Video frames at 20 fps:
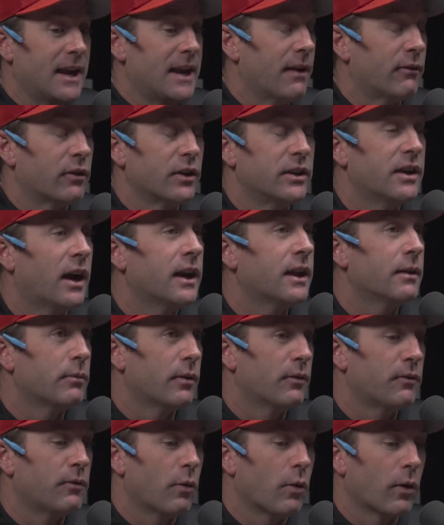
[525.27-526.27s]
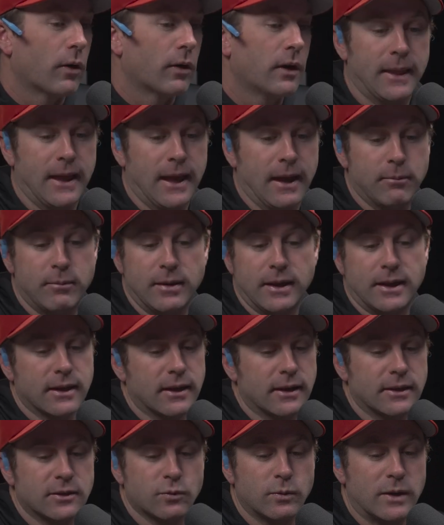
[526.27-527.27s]
never done it before. And
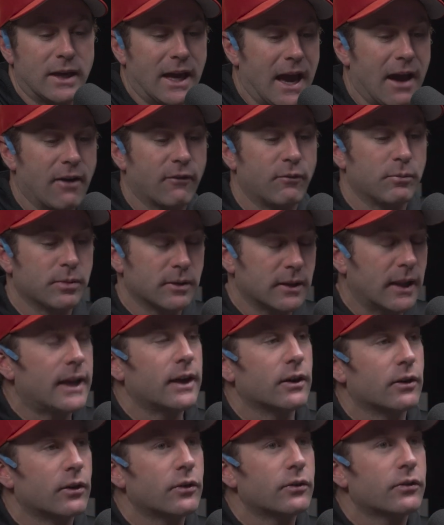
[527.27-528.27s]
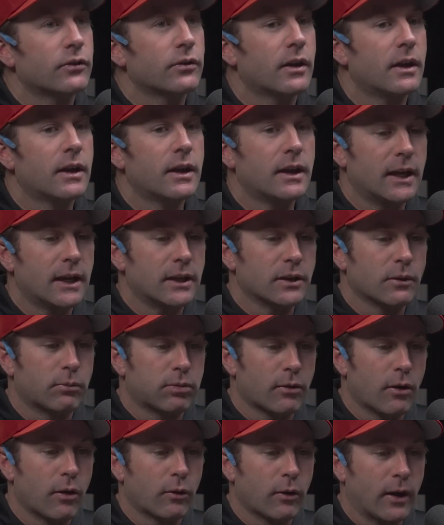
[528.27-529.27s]
because we have players in the
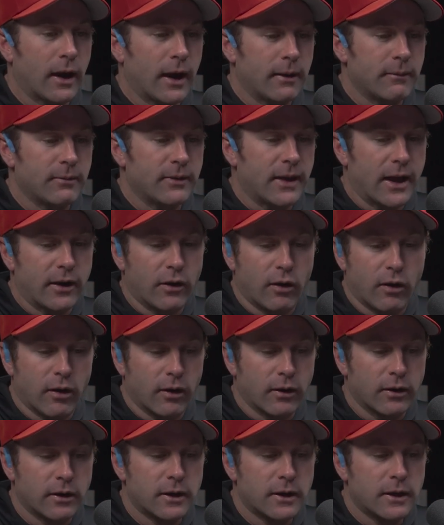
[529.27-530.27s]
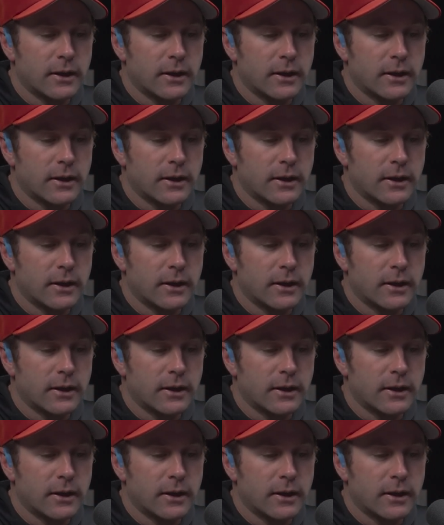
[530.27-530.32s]
program that are